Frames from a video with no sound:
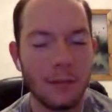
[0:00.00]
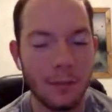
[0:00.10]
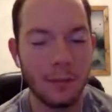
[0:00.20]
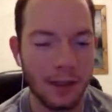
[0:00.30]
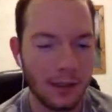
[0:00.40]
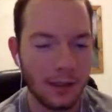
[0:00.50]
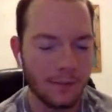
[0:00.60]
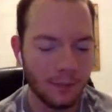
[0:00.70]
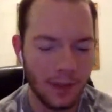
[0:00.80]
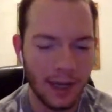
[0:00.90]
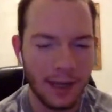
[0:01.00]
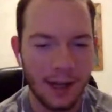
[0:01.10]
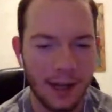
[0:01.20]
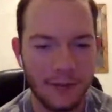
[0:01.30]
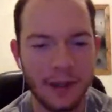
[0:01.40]
But I
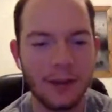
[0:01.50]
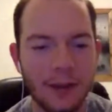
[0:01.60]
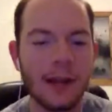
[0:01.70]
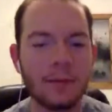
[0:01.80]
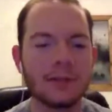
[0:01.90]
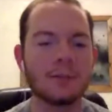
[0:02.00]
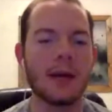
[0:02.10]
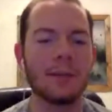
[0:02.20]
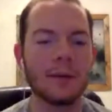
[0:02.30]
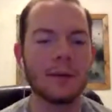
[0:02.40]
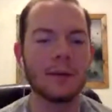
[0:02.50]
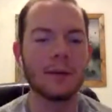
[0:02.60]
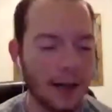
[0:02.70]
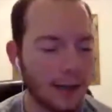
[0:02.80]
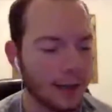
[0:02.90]
kind of figured that was maybe
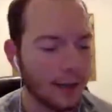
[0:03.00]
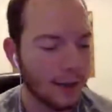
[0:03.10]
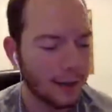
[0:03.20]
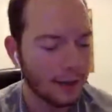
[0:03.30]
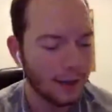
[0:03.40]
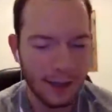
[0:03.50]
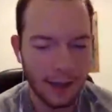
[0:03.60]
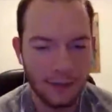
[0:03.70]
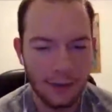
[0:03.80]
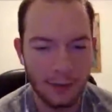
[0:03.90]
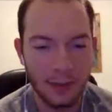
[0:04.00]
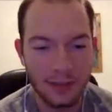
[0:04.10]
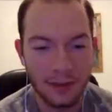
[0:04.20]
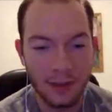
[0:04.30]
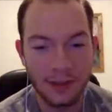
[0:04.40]
why I didn't have too
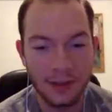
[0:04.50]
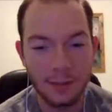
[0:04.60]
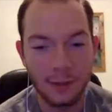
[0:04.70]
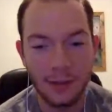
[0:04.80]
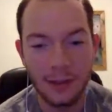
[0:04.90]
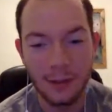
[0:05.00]
much luck this morning.